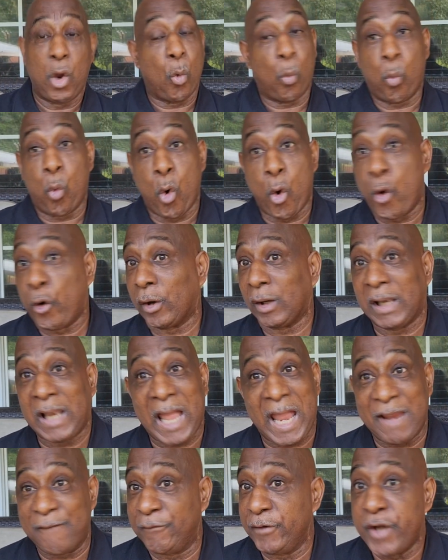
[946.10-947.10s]

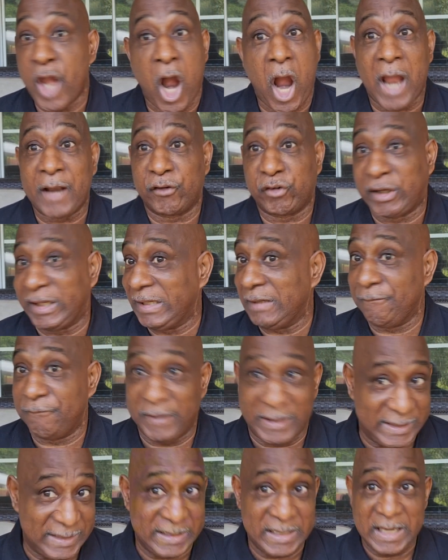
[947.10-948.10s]

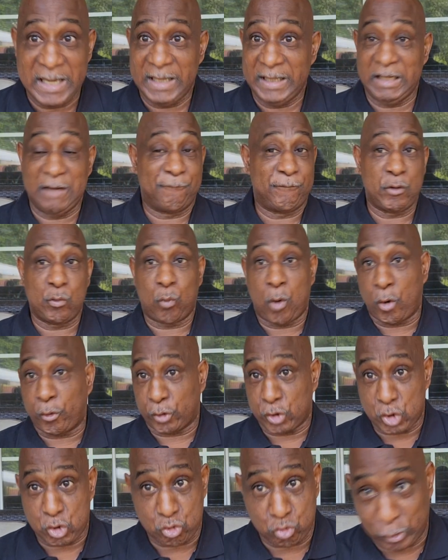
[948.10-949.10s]
wordoflife.tv if you want to
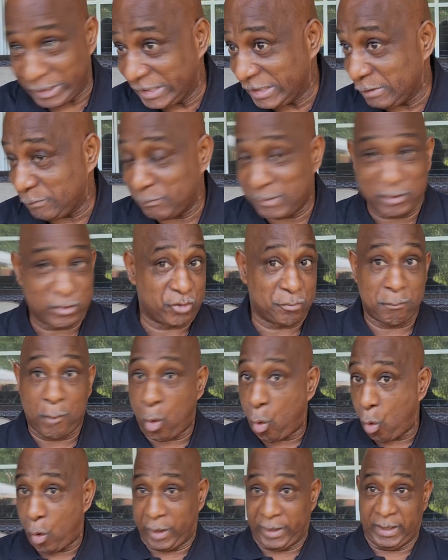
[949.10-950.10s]
stream this
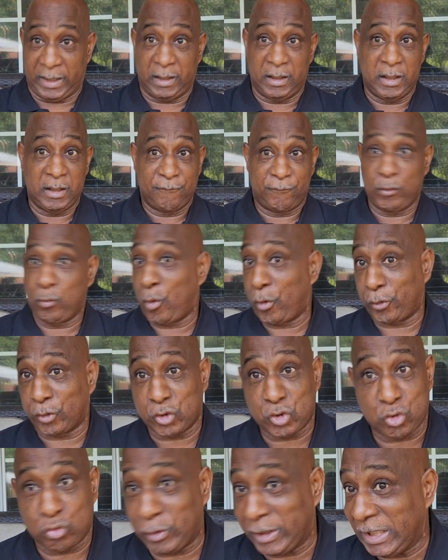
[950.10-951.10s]
morning. If you want to
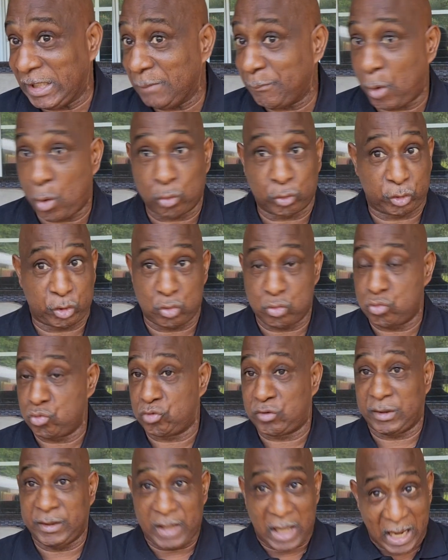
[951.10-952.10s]
stream on
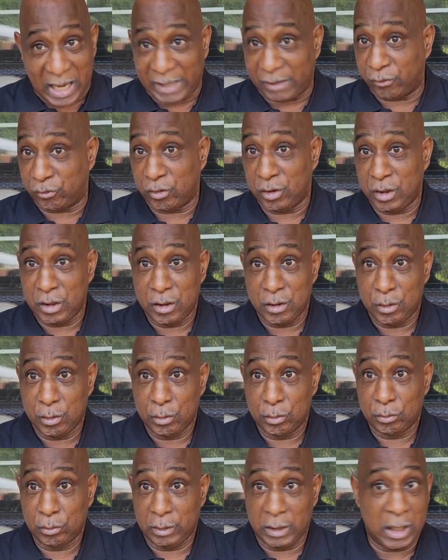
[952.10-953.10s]
Tuesday nights,
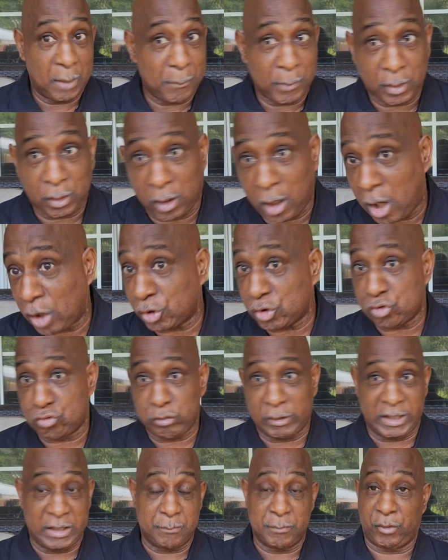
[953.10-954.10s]
11 o'clock
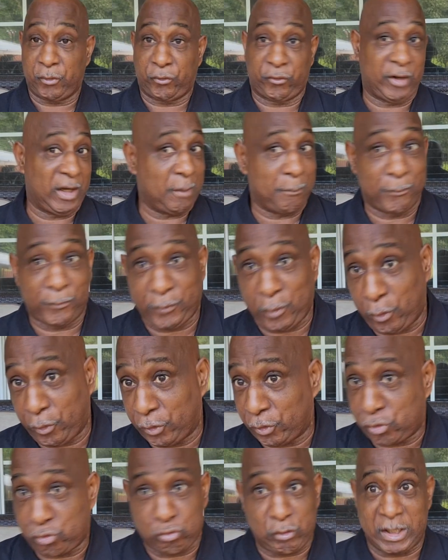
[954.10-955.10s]
streaming,
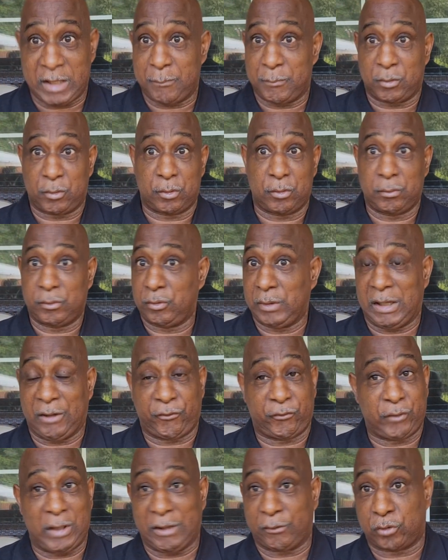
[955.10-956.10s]
7:30 streaming.
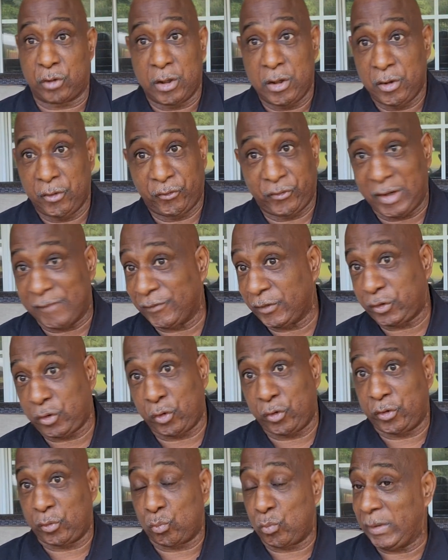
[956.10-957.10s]
That's
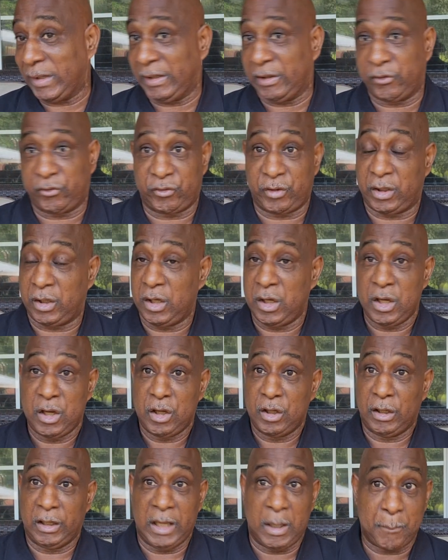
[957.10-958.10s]
7:30 Wednesday,
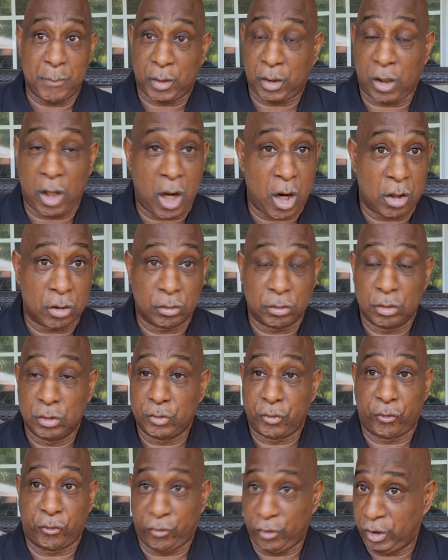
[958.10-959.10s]
11 o'clock
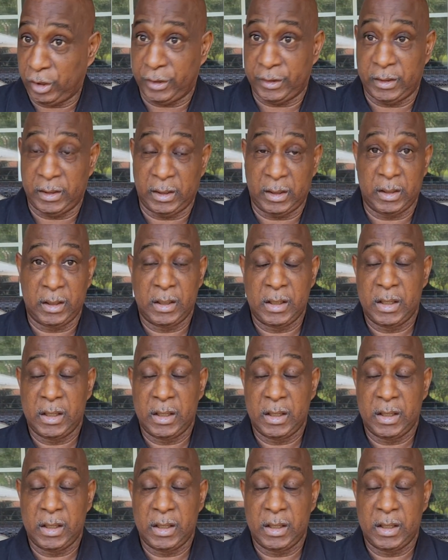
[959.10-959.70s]
Sunday.